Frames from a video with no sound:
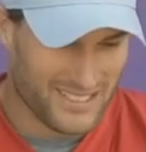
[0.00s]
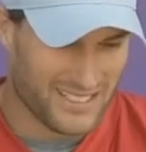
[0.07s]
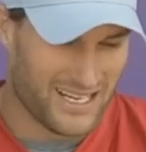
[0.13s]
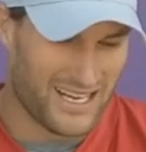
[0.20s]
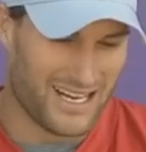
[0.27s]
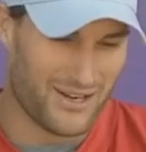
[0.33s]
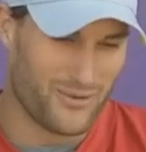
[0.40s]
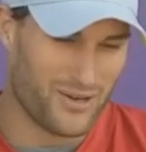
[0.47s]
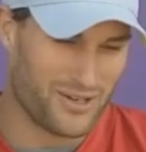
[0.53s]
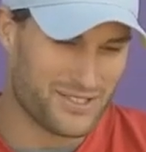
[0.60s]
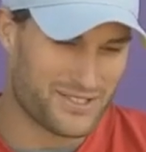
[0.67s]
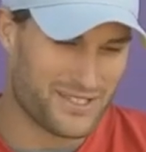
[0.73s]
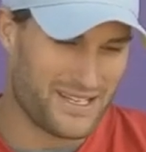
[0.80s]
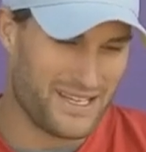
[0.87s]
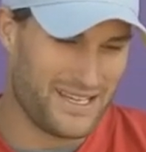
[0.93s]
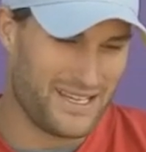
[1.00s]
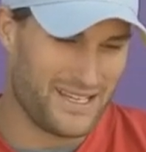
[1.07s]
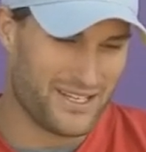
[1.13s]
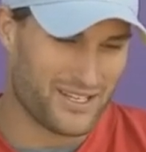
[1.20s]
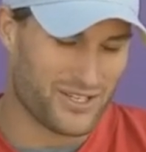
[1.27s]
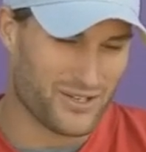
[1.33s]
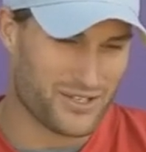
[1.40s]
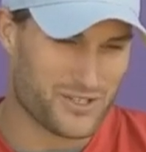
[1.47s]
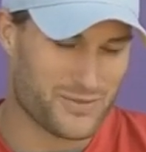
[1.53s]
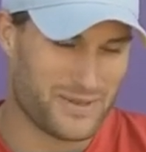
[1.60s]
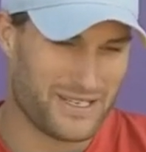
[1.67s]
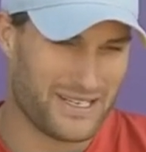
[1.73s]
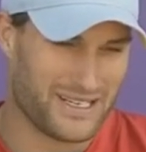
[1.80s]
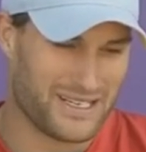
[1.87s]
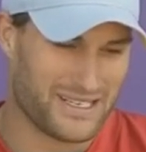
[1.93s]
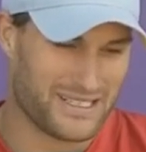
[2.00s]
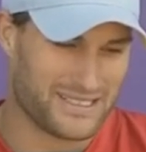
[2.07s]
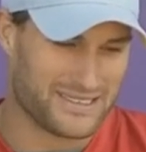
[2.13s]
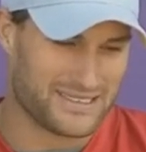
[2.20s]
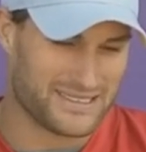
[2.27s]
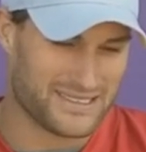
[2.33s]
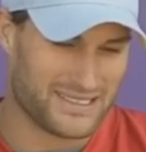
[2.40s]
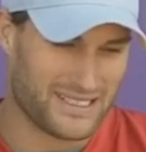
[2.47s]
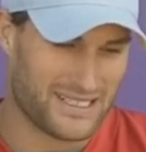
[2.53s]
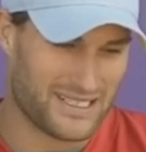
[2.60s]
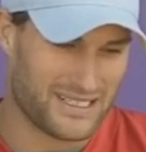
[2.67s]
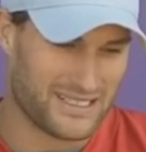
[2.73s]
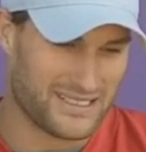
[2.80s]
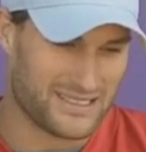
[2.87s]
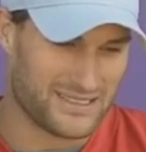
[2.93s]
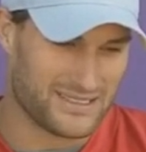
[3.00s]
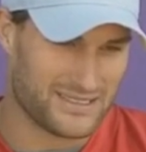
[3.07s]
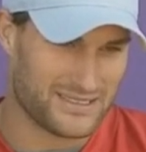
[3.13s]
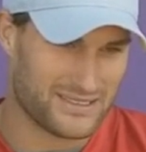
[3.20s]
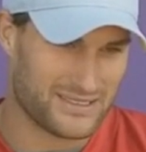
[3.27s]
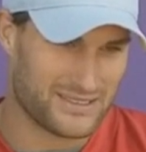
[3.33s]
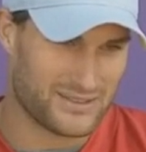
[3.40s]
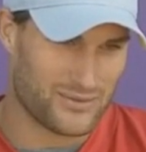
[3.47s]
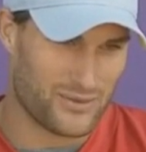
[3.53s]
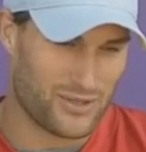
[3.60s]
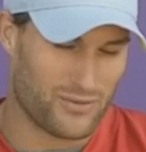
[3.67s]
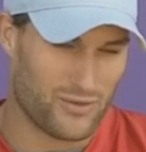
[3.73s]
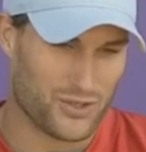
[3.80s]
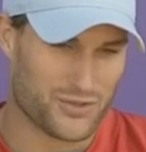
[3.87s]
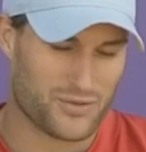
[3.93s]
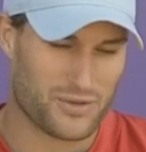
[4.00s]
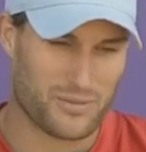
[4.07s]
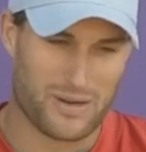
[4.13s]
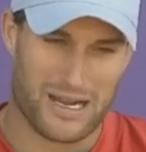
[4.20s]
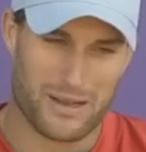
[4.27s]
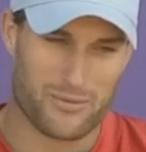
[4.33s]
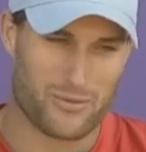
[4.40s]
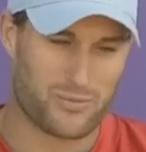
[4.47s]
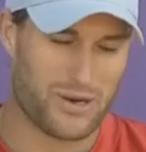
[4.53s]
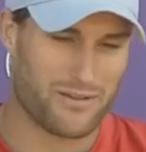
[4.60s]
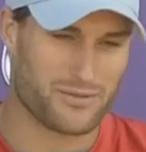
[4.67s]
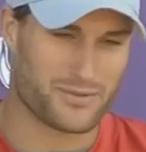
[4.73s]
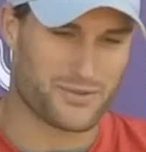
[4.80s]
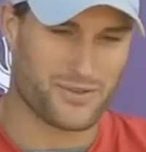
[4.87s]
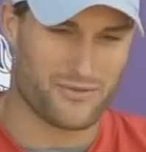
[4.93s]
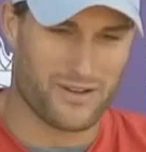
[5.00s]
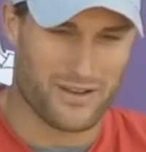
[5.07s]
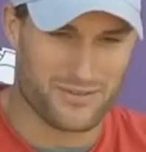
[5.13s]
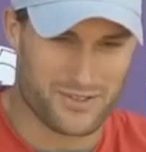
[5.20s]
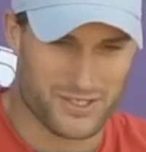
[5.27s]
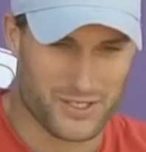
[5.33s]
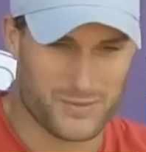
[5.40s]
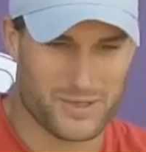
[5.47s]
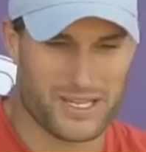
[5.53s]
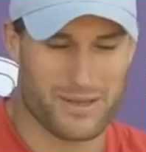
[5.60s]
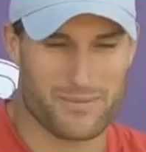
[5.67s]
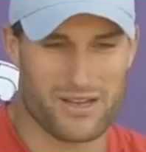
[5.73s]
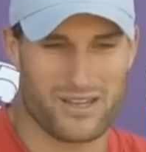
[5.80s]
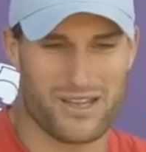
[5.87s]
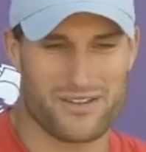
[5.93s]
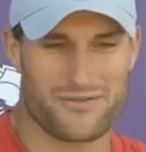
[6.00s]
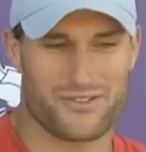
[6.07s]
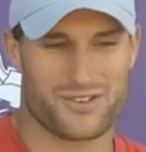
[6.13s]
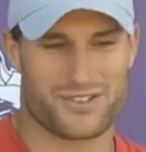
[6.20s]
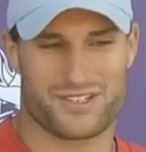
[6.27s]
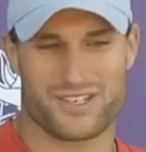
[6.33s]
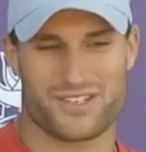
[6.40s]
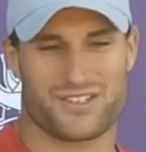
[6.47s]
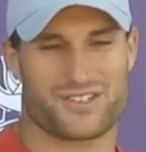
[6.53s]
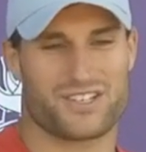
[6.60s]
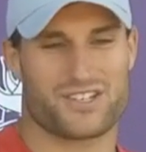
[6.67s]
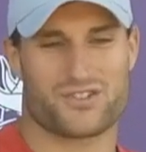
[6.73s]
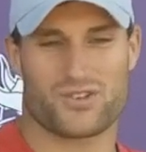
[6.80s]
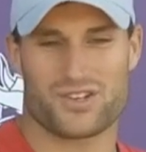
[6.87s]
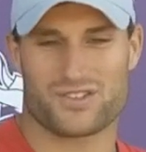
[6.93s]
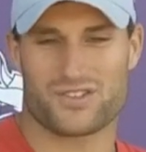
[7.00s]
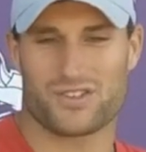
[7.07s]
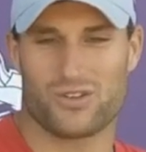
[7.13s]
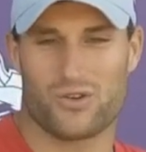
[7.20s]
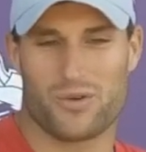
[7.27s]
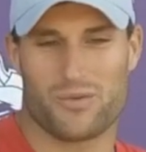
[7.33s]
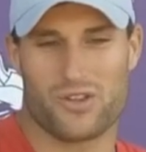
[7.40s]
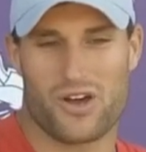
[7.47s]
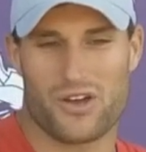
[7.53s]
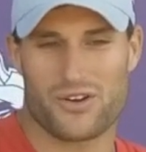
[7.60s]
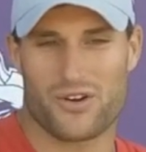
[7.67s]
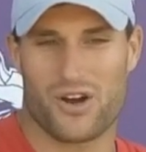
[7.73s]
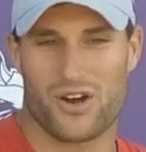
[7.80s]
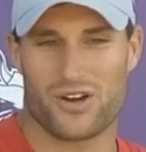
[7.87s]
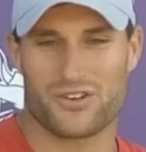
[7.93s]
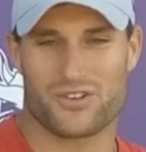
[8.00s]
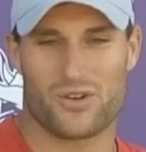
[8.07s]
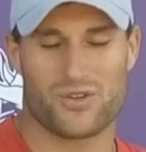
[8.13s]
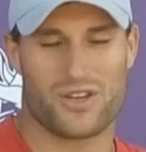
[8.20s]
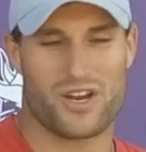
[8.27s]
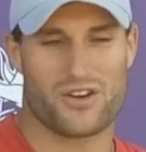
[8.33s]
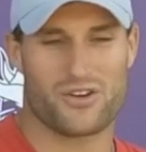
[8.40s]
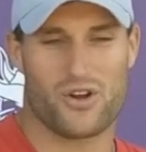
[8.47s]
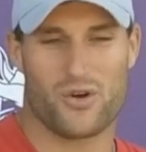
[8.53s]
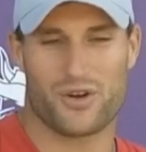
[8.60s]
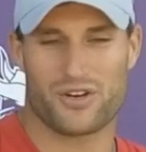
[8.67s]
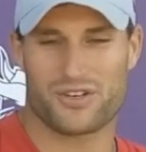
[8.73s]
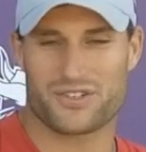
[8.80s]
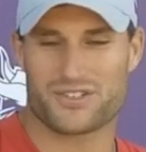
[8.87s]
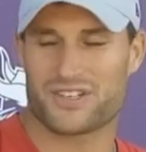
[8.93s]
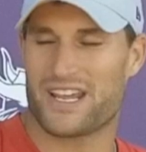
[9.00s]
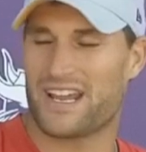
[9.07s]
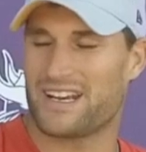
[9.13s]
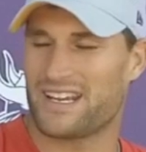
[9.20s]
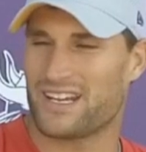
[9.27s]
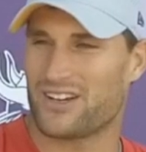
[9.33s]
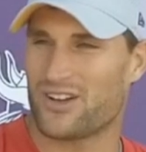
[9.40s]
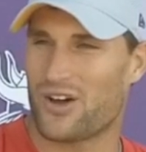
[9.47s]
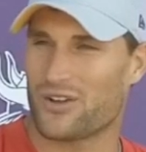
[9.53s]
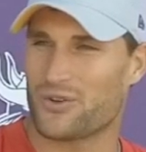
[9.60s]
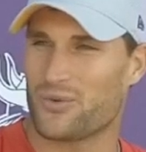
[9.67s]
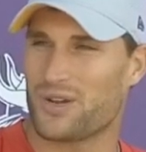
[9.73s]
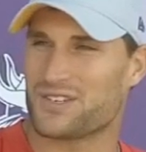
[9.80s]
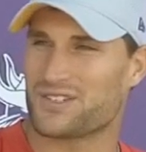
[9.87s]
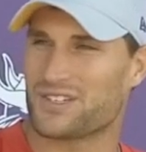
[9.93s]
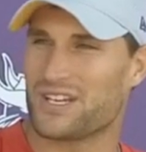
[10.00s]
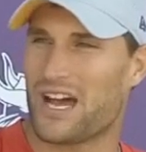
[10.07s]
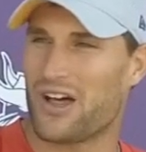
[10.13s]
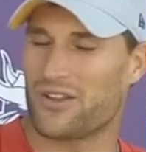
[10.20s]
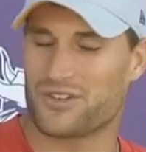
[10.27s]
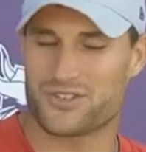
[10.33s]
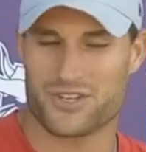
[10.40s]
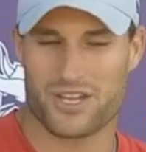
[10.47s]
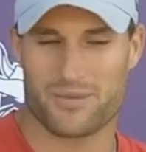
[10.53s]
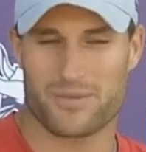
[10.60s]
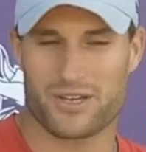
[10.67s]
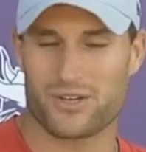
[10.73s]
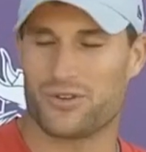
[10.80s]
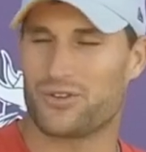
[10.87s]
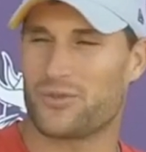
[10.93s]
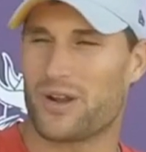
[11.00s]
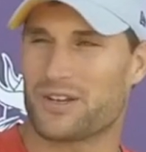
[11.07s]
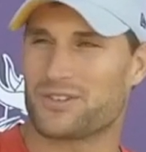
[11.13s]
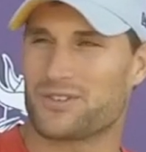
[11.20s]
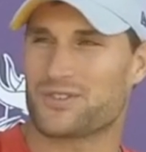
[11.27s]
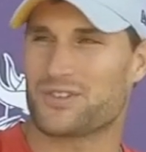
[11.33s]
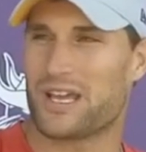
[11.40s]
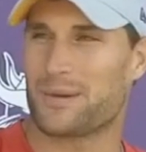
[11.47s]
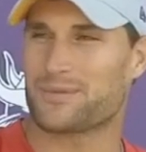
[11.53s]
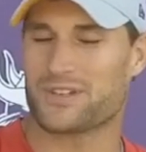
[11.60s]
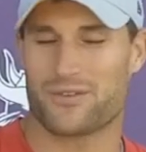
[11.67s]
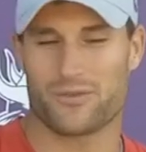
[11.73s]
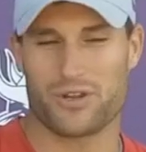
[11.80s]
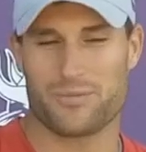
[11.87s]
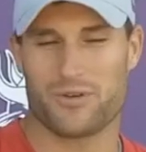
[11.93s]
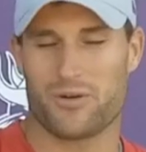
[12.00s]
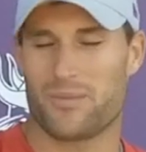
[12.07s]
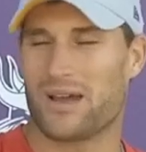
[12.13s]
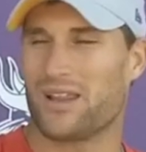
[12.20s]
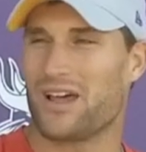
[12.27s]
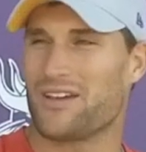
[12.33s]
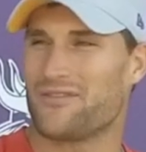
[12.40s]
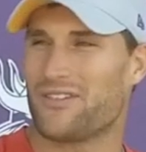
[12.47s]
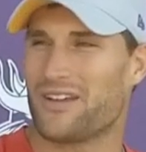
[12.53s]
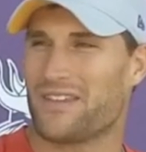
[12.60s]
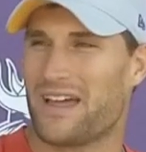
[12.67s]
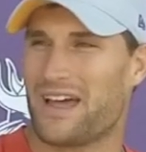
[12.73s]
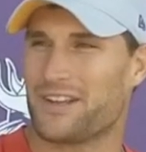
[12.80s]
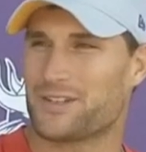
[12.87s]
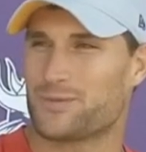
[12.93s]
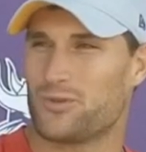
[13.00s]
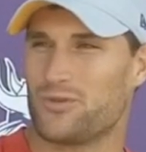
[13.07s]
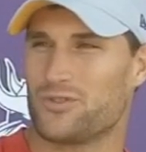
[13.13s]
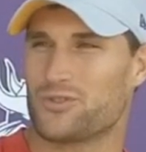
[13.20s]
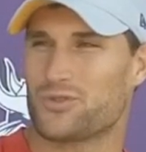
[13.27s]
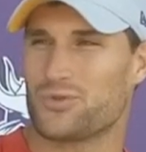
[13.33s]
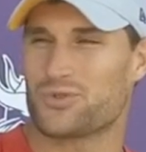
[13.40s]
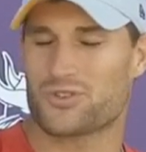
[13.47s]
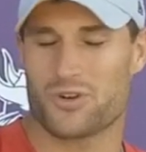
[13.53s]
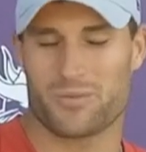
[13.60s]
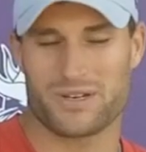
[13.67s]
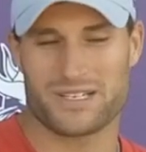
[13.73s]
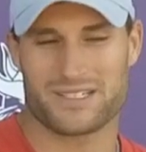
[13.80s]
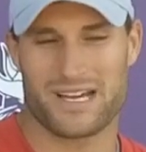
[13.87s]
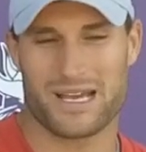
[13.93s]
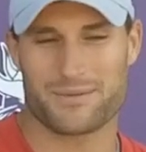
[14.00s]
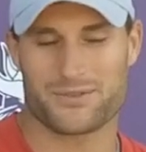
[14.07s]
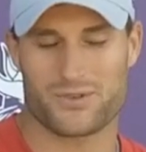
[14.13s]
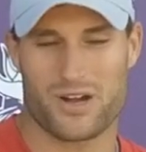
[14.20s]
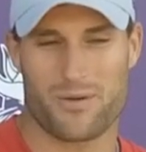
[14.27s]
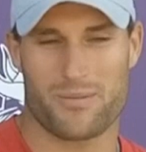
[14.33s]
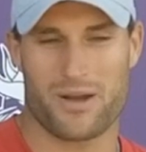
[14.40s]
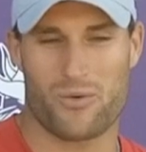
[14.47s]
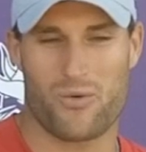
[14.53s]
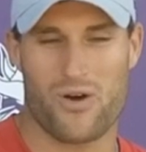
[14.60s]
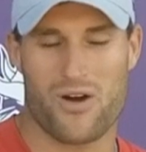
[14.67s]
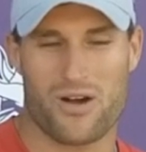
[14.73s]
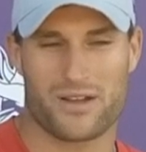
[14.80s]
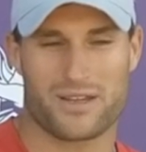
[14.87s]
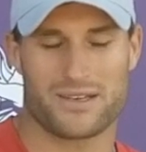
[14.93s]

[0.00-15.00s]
Well, he encouraged me with a verse from the Bible. Proverbs 3, 5, and 6 became my life verse, and it just says, "Trust in the Lord with all your heart. Don't lean on your own understanding. In all your ways acknowledge Him, and He'll direct your steps." And I've really built my life on that. It's proven true so many times throughout my walk.